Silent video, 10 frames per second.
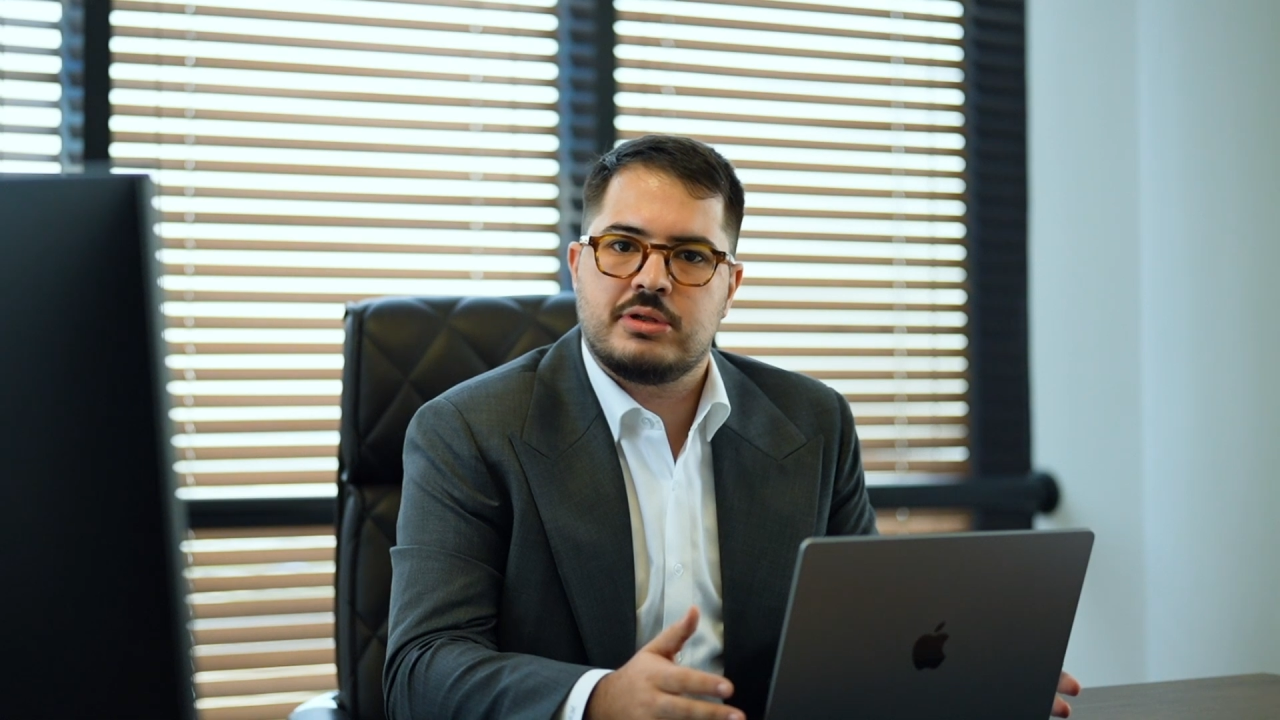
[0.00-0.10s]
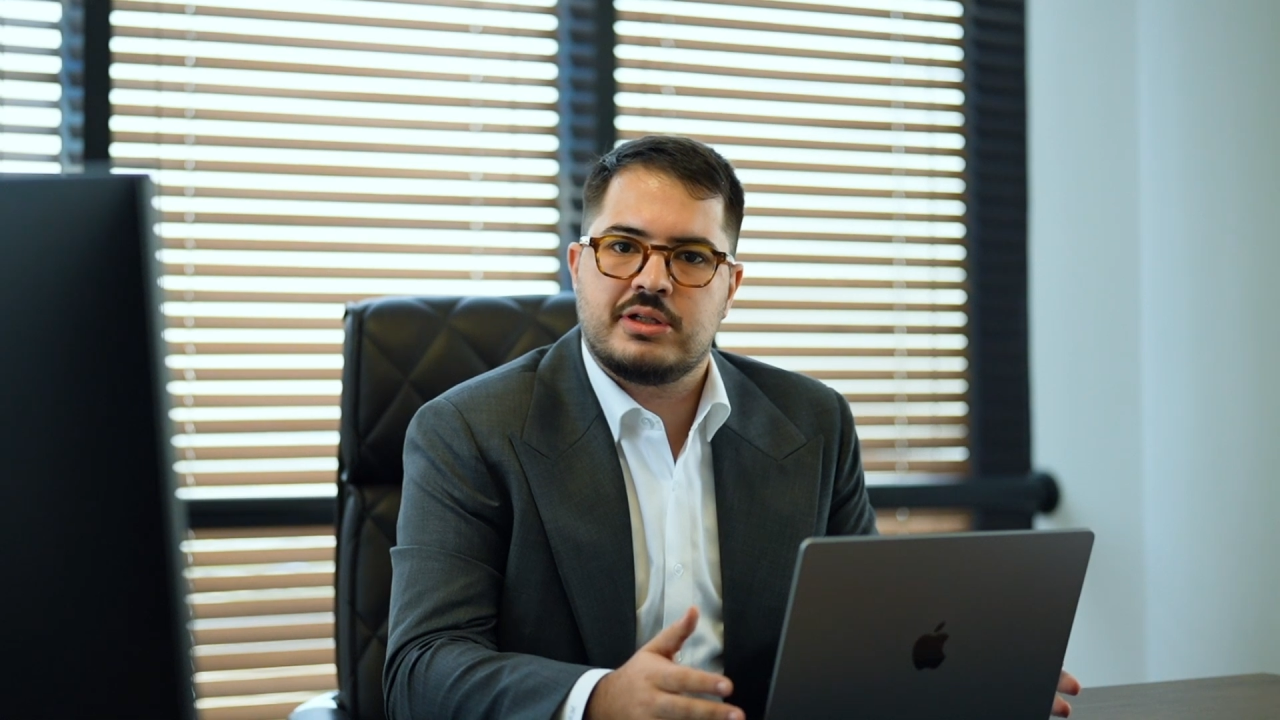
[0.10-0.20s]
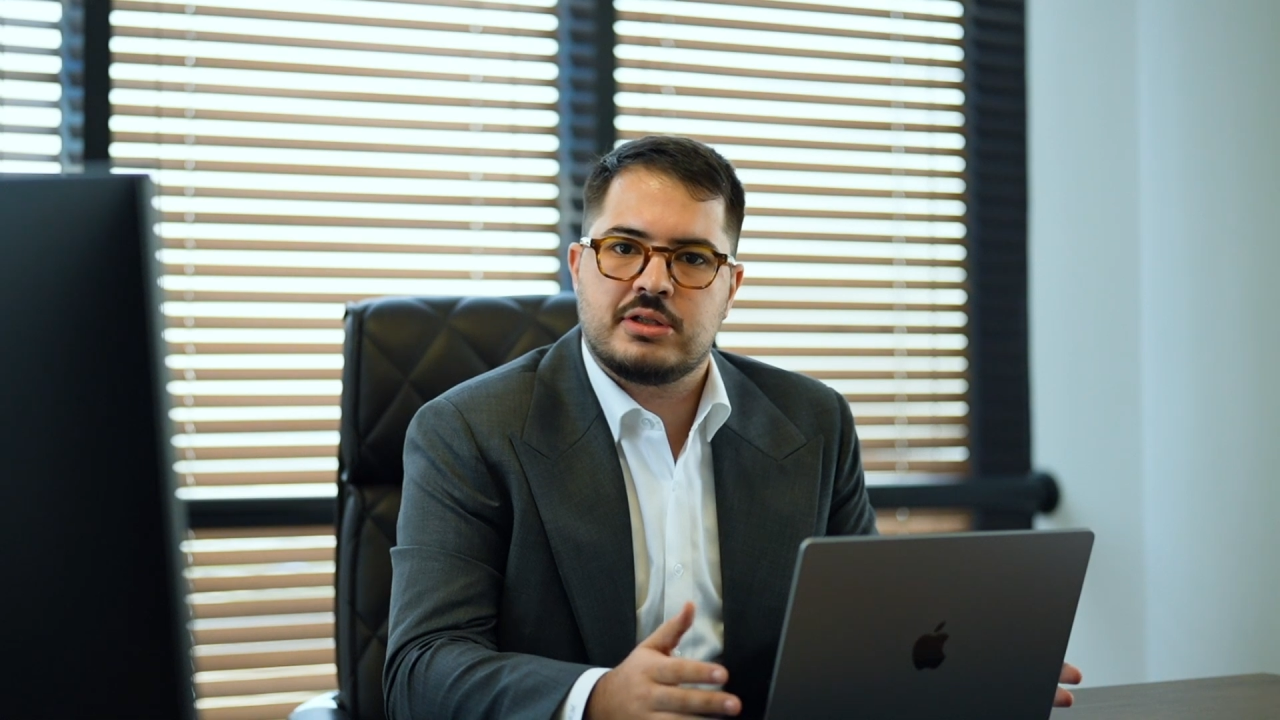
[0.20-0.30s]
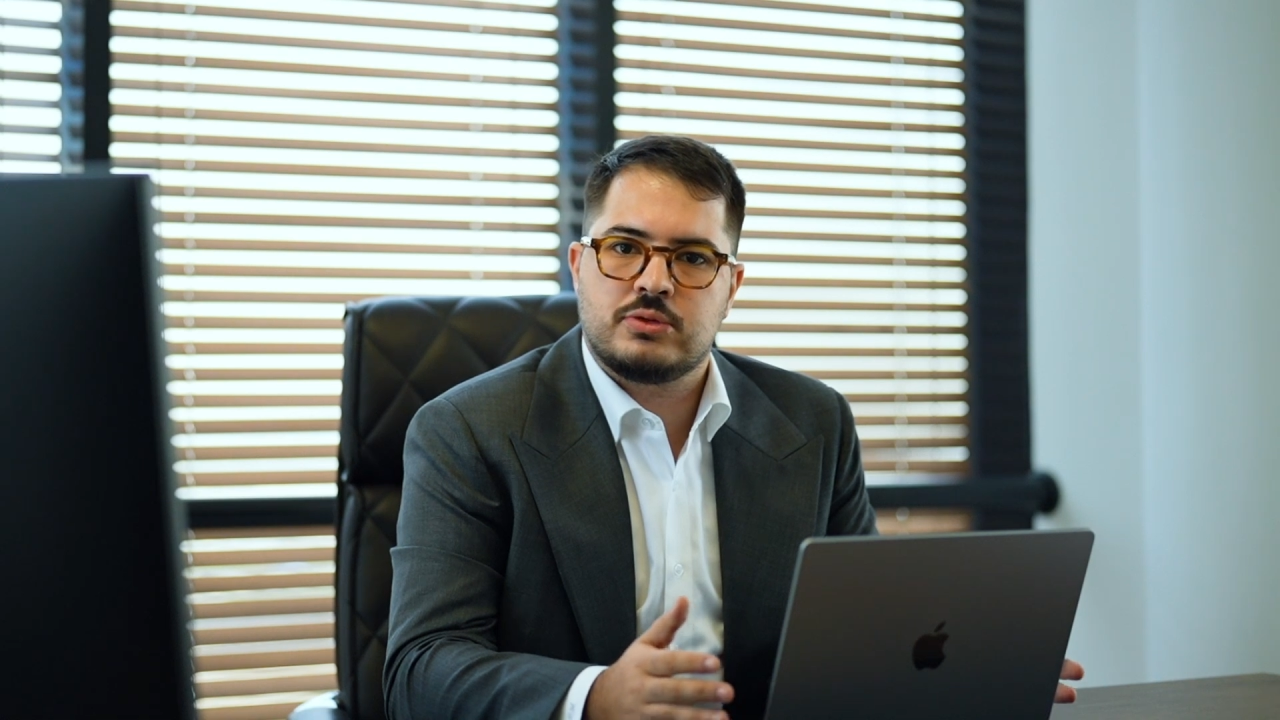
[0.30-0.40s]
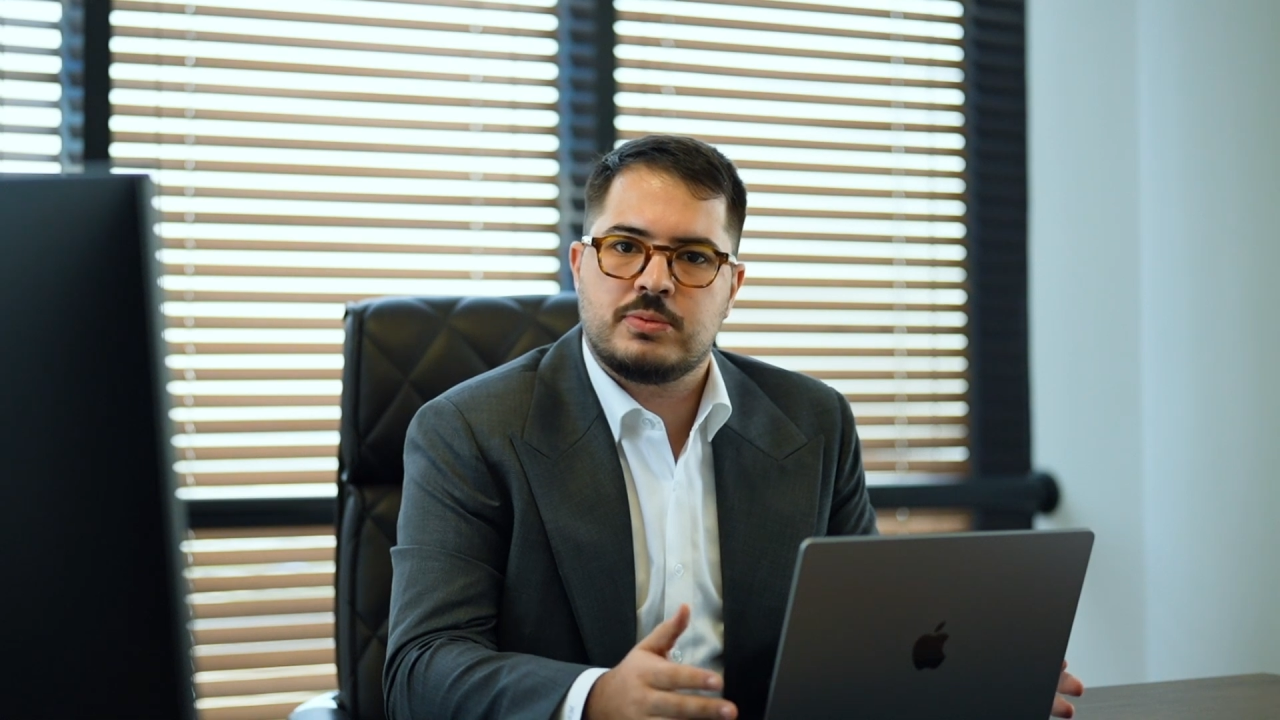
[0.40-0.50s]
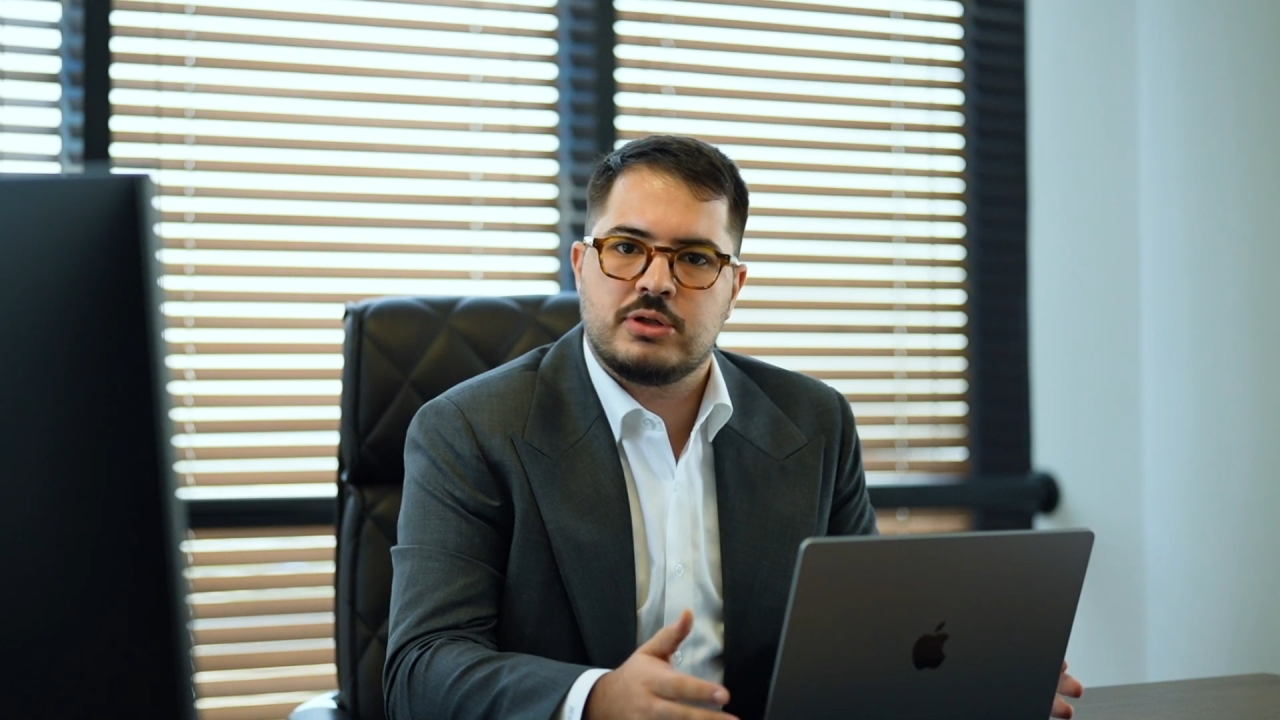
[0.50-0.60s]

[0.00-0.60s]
related to